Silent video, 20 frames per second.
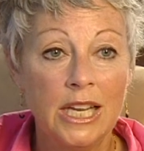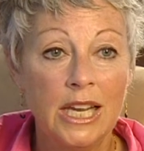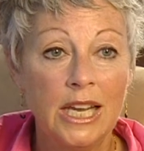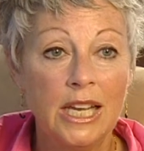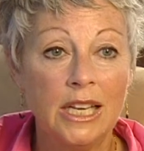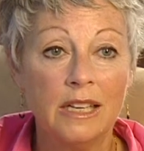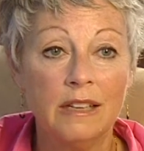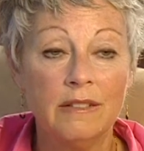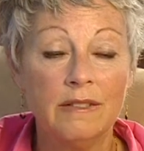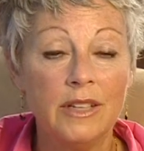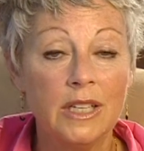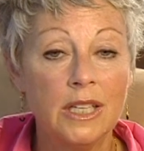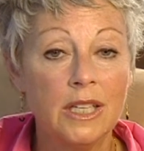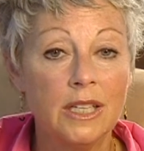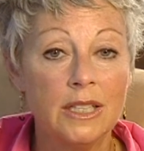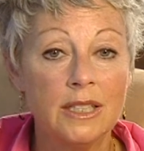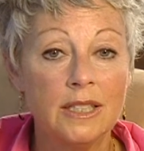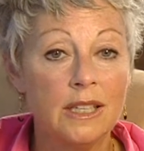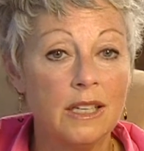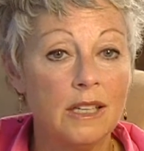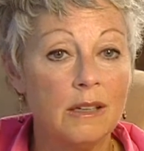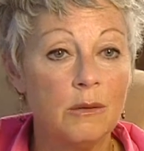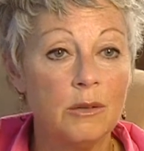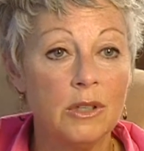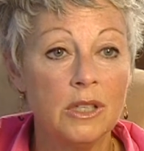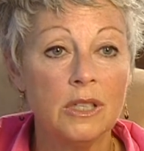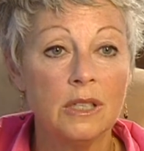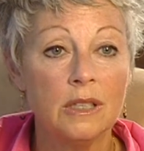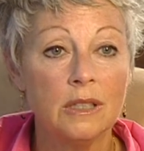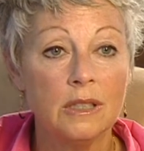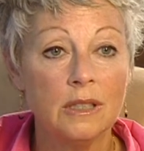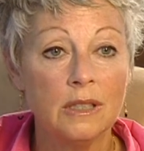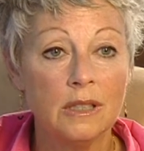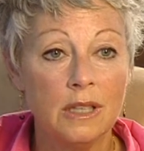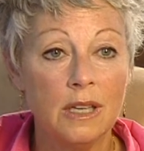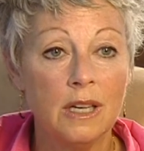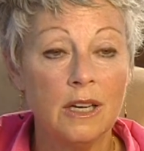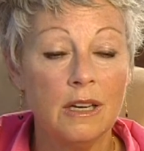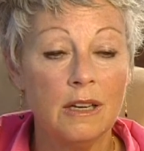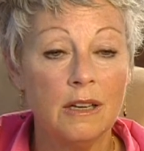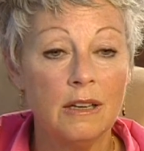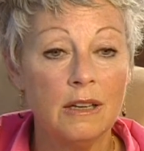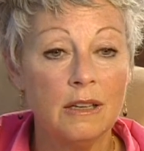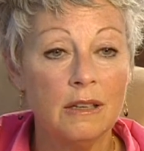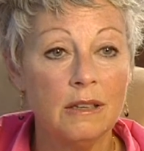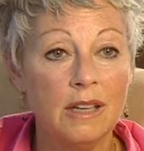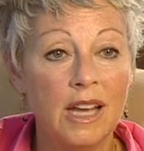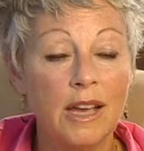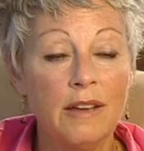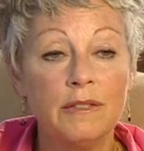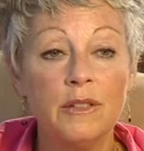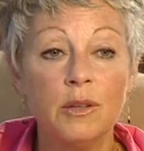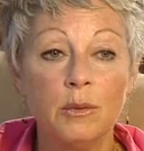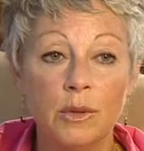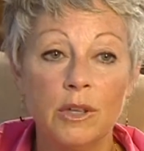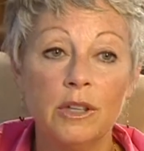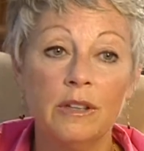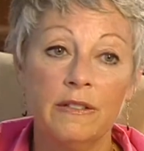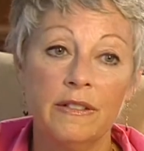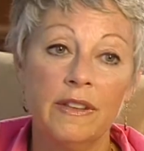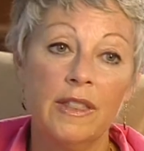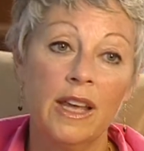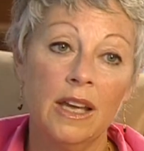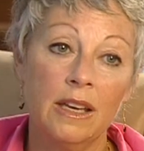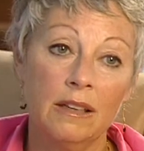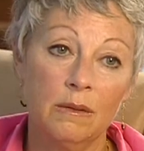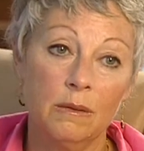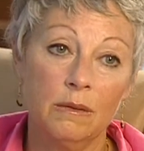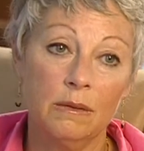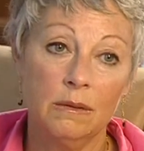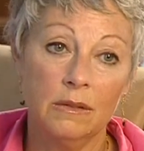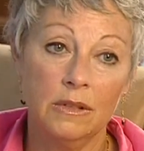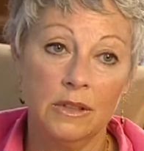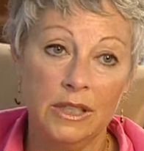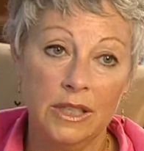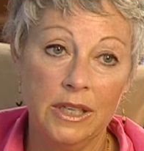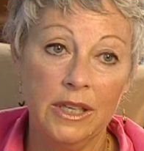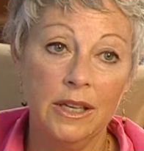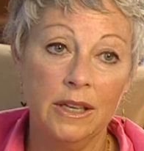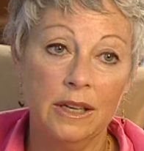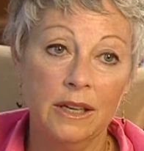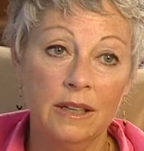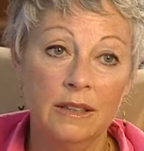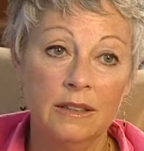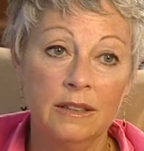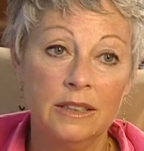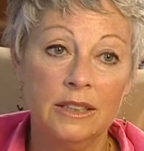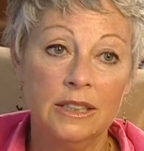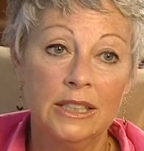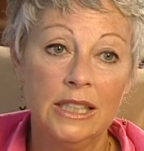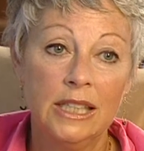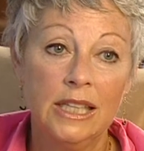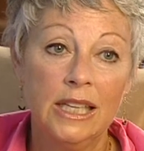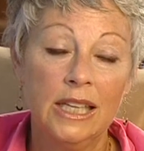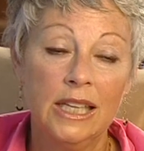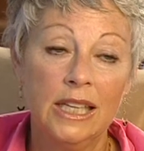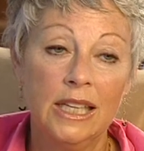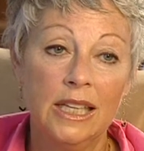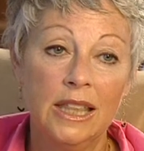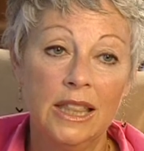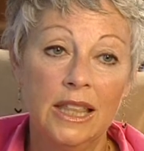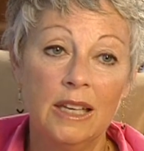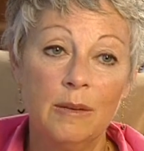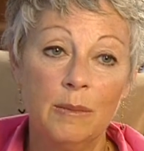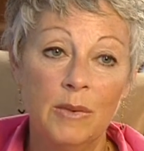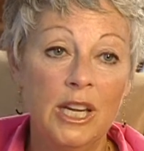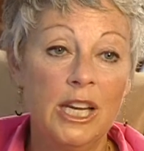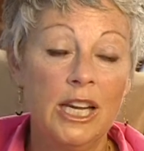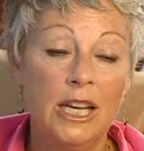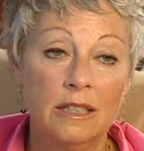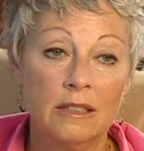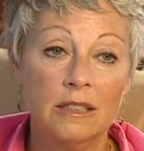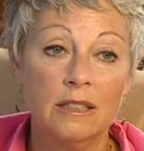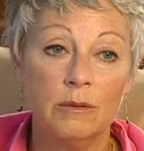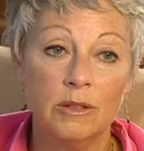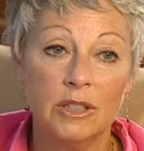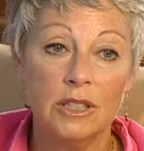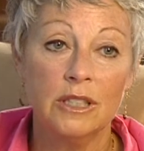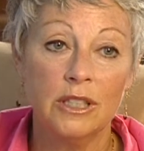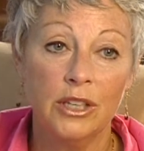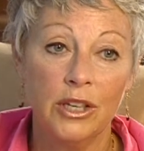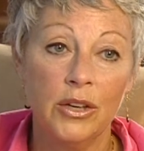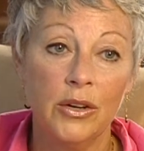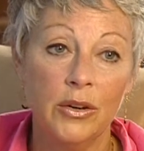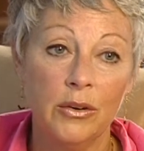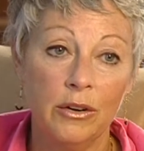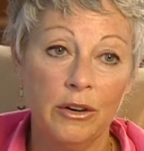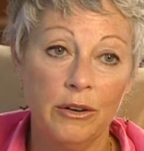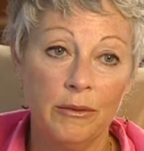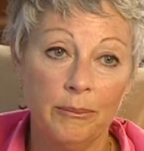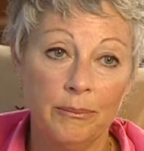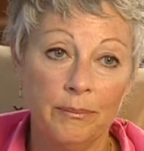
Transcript: And I realized that I wouldn't have to work for that year and that my house was secure.